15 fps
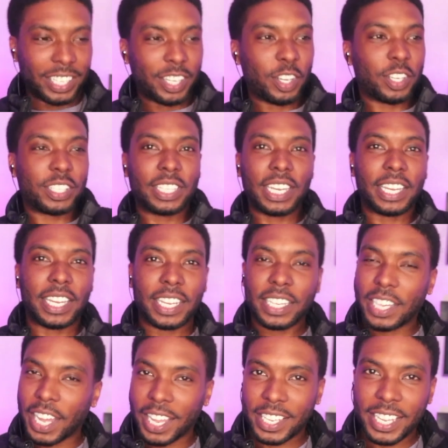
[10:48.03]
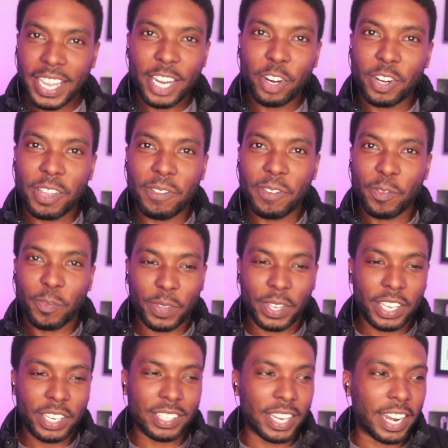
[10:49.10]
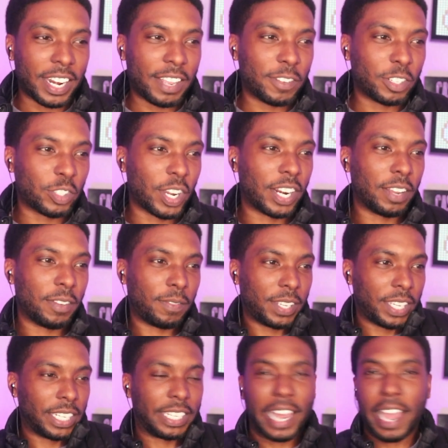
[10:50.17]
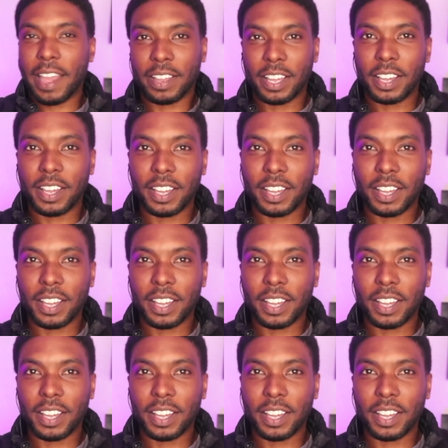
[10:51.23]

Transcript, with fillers: yeah, and Kanye don't even he's not even trying to get that